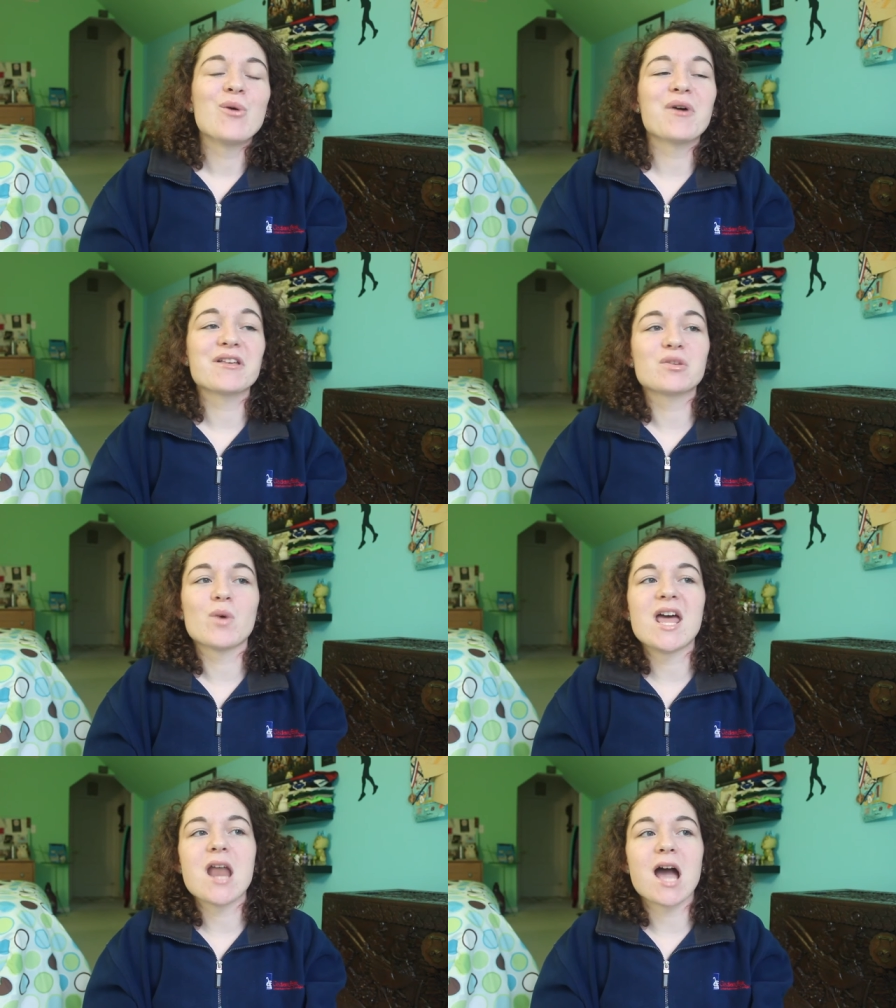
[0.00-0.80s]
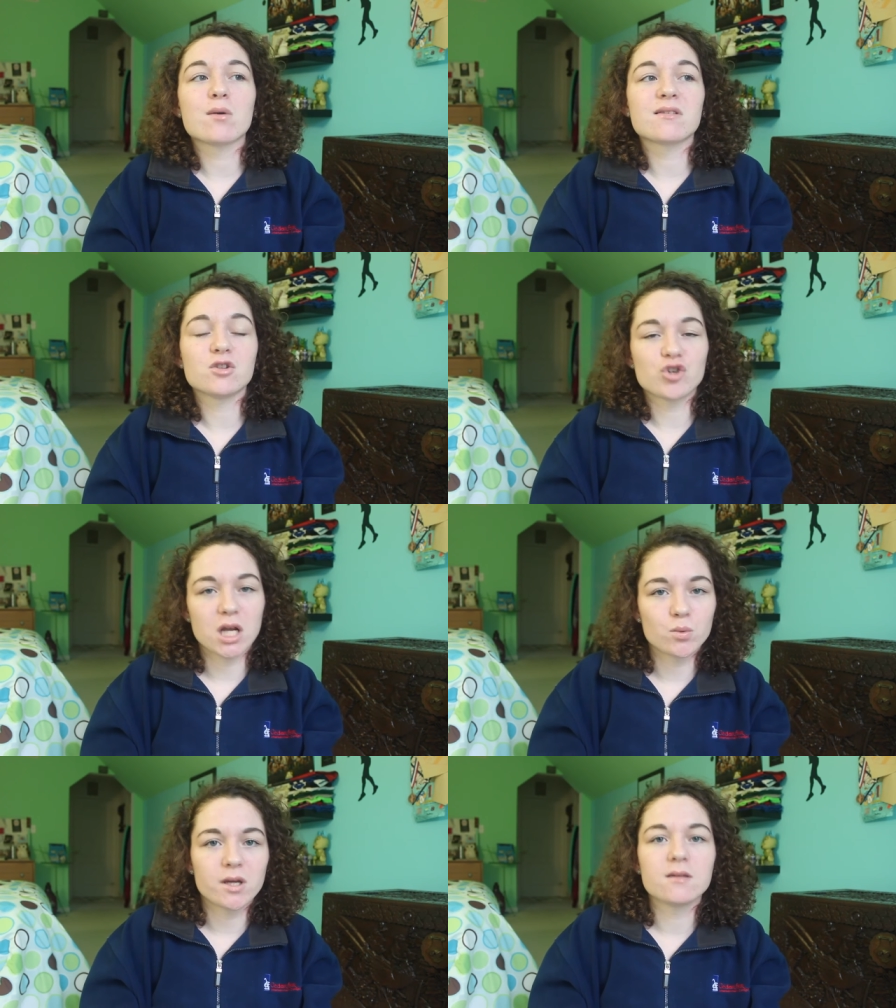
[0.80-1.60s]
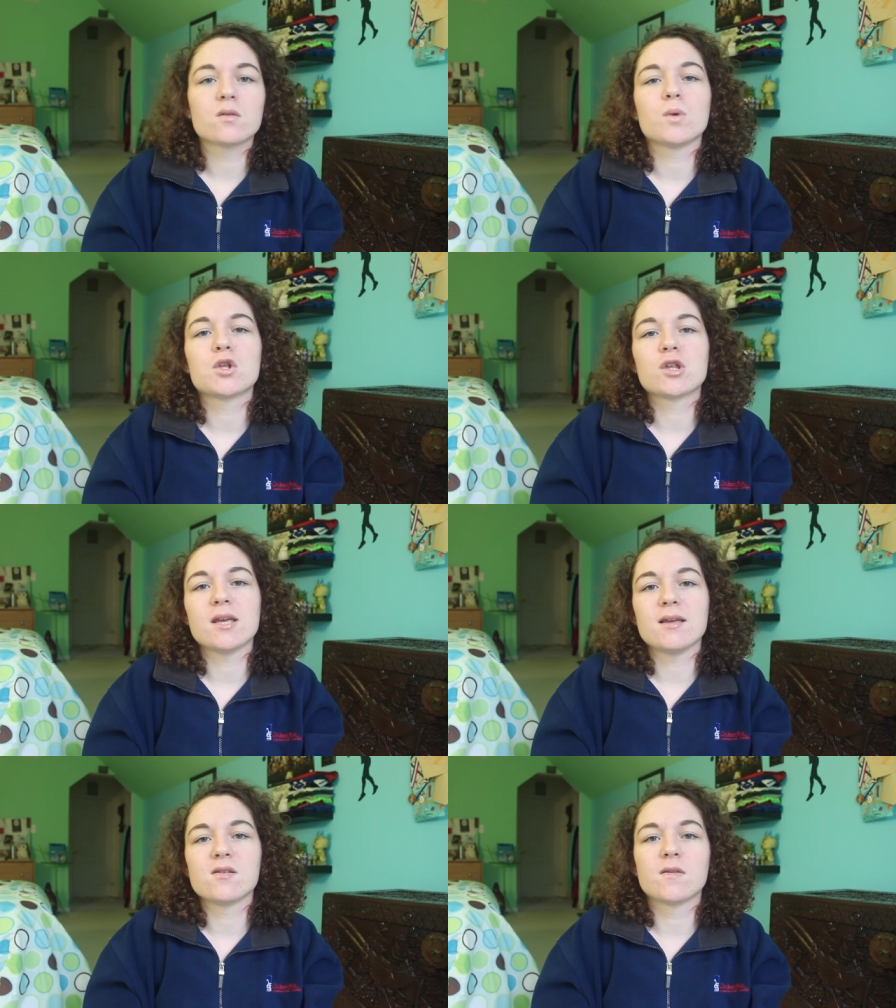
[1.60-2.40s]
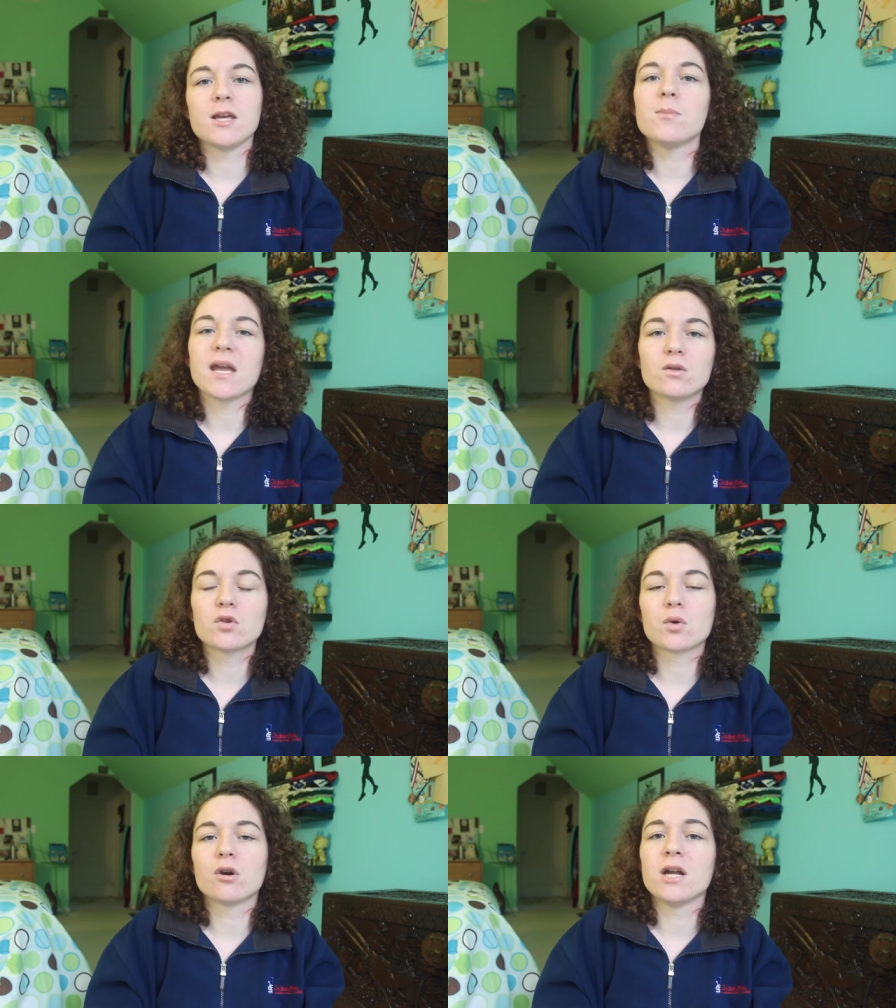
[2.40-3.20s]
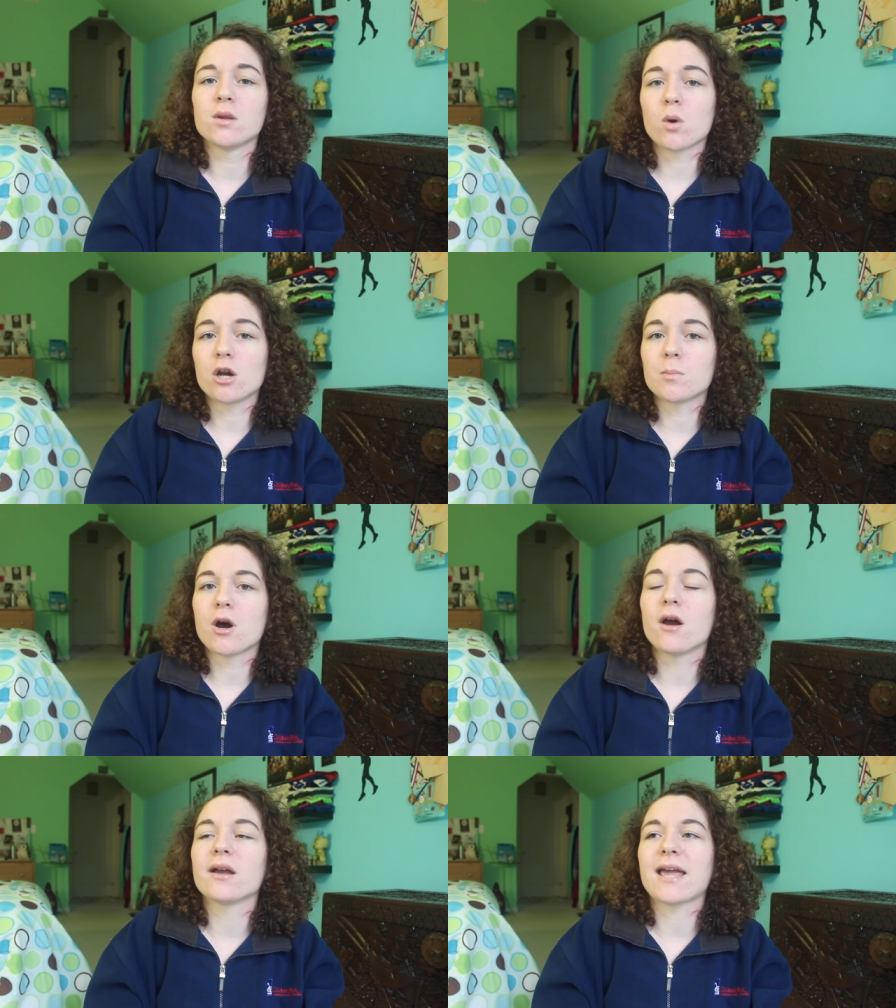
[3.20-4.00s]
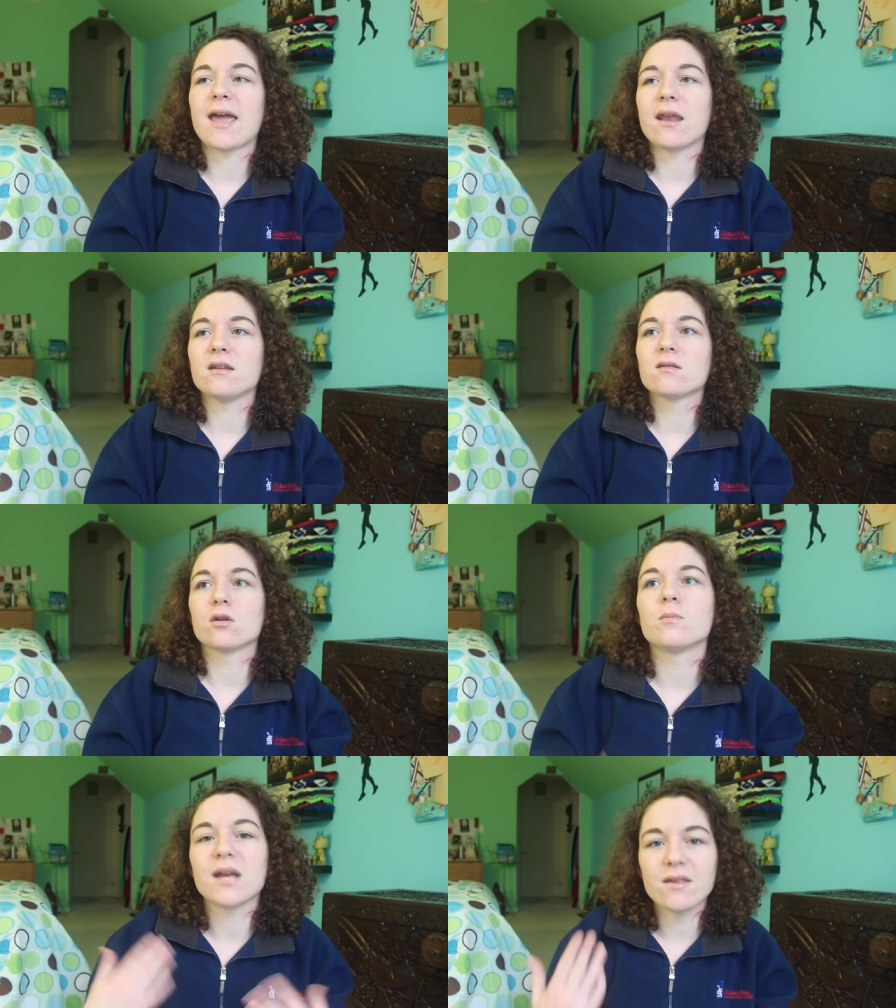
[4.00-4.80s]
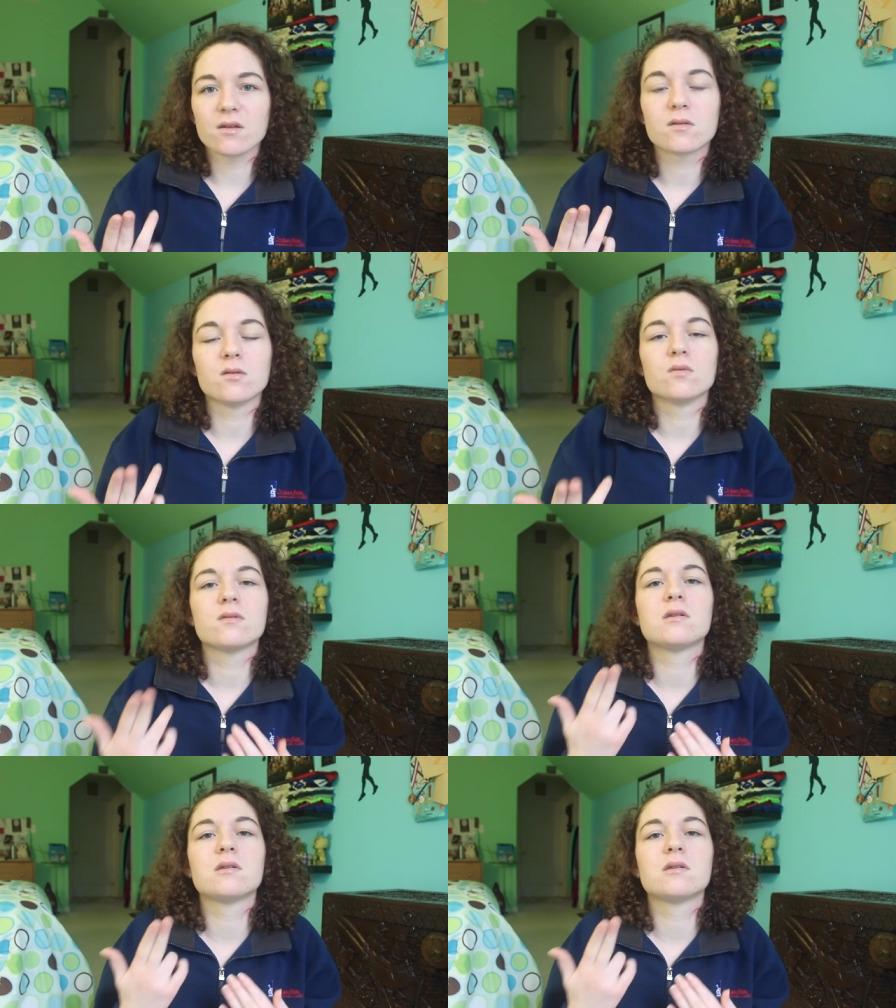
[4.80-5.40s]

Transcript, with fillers: was when I was in Tradewinds, which is the main store in the water park, and it sold bathing suits.